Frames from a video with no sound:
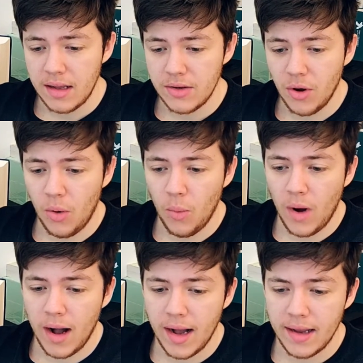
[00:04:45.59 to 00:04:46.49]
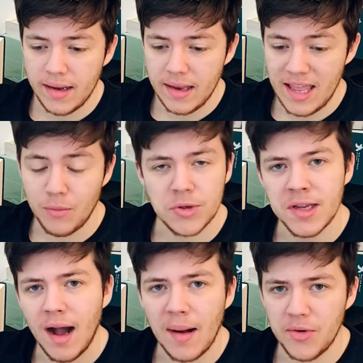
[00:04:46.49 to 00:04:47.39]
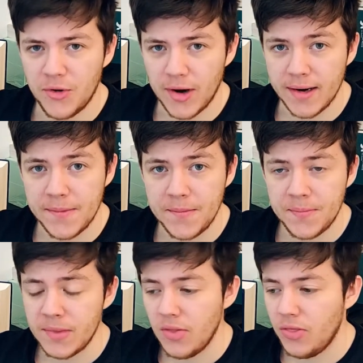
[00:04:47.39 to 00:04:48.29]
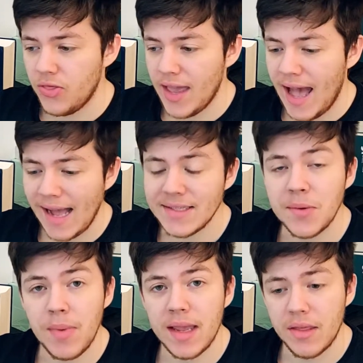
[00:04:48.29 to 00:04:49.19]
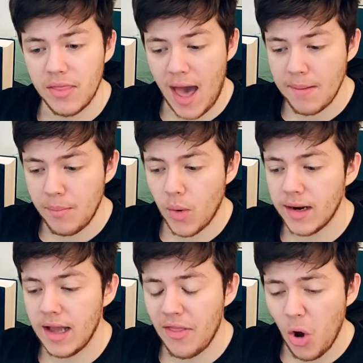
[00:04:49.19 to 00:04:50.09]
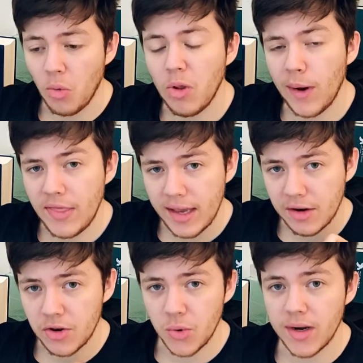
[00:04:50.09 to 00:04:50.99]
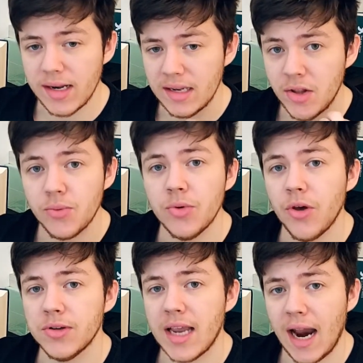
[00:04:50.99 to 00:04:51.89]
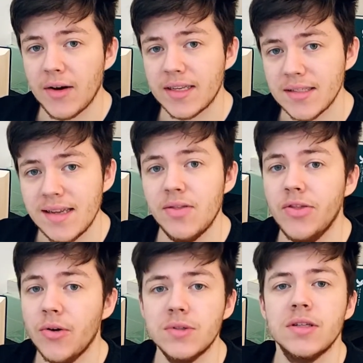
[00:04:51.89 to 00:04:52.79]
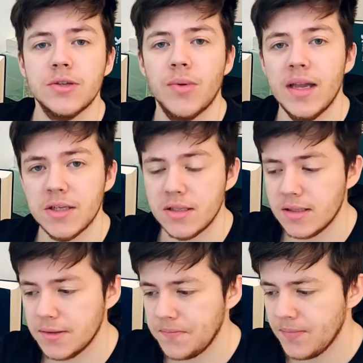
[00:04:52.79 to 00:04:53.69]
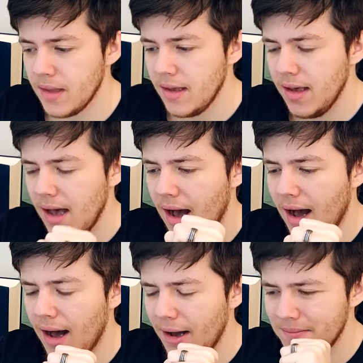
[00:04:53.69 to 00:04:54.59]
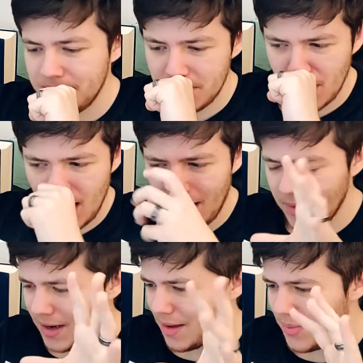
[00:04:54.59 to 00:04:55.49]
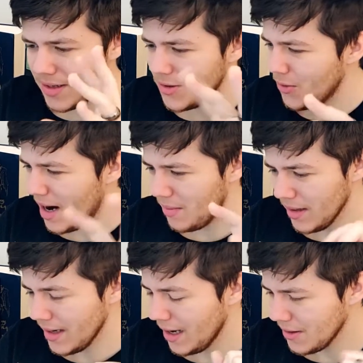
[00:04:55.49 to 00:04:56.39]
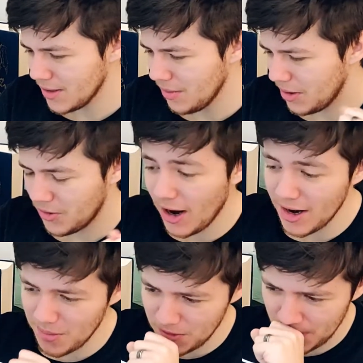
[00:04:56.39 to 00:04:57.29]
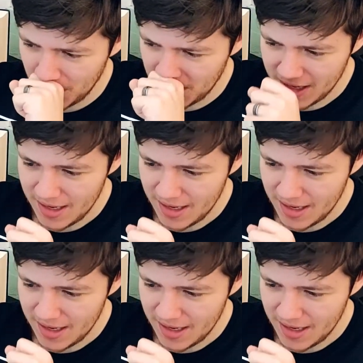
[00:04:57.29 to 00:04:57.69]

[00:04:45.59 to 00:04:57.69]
Not why it wasn't arbitrary. They had to make that point, and the only way they could do it is through those characters in those situations. I'm getting a bit too rambly now, so I'm going to try to move on.